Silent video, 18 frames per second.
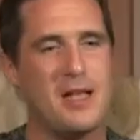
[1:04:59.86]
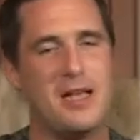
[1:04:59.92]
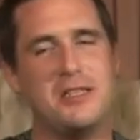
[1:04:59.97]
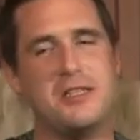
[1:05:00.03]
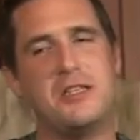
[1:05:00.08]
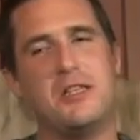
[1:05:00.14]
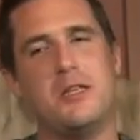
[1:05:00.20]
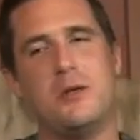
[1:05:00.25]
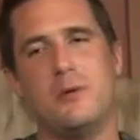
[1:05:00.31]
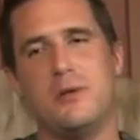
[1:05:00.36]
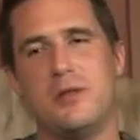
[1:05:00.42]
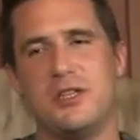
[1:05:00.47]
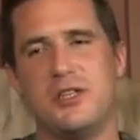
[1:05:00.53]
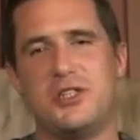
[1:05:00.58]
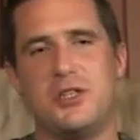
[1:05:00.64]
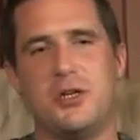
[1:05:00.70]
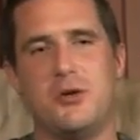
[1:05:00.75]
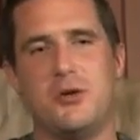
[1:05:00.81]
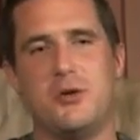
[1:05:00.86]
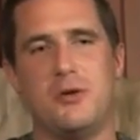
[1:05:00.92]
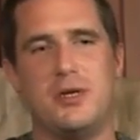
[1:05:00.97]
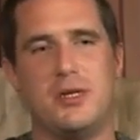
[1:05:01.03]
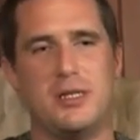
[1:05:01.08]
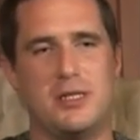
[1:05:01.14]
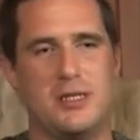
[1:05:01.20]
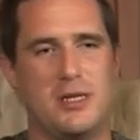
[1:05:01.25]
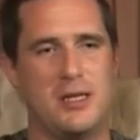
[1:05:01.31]
That's to do with the
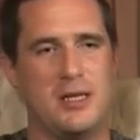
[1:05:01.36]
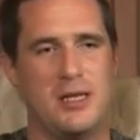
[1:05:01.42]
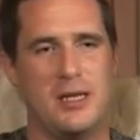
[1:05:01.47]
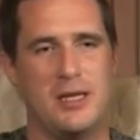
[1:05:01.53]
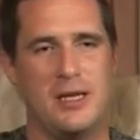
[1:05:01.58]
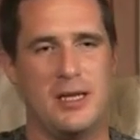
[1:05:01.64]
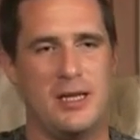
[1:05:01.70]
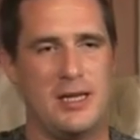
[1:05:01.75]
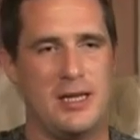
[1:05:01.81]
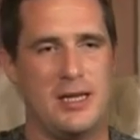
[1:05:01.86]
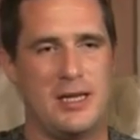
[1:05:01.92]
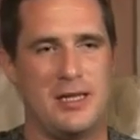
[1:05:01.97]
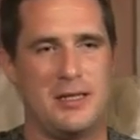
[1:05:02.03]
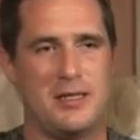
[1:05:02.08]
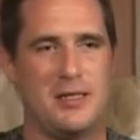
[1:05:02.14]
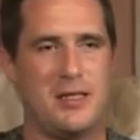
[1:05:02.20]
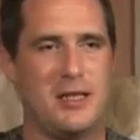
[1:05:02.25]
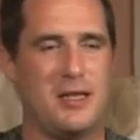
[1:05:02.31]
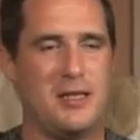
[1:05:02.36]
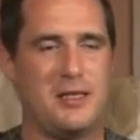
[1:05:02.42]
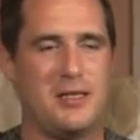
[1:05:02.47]
Stuarts and